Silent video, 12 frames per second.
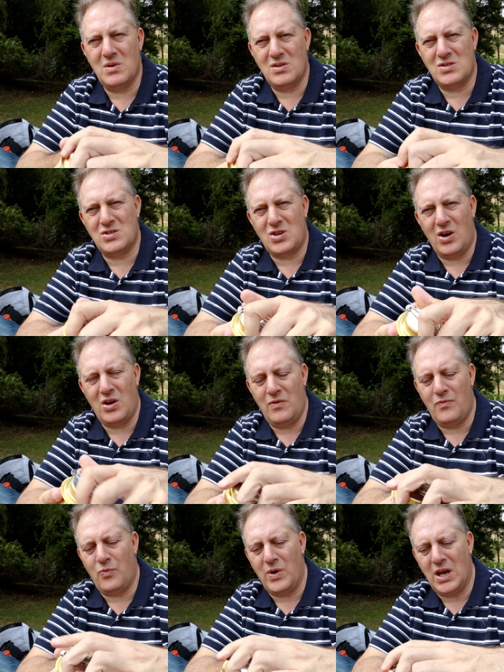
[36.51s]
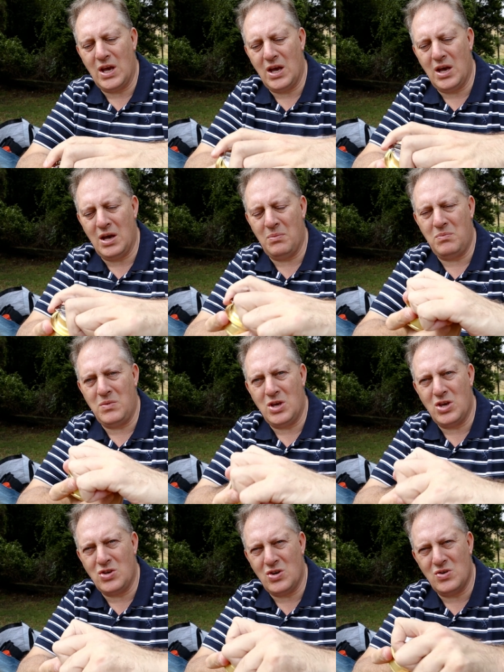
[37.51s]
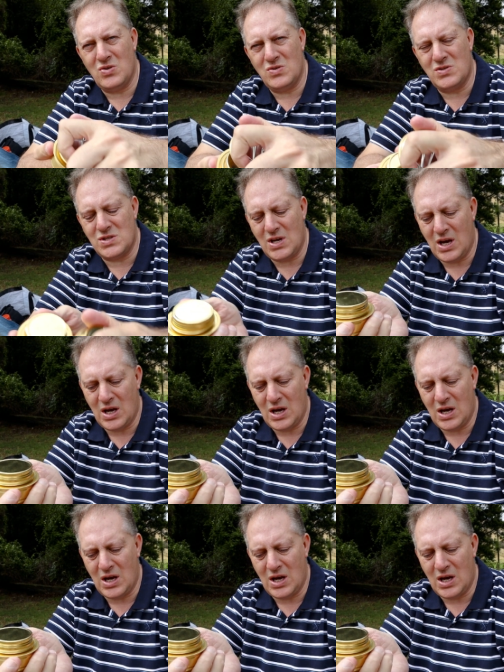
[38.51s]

stove where you use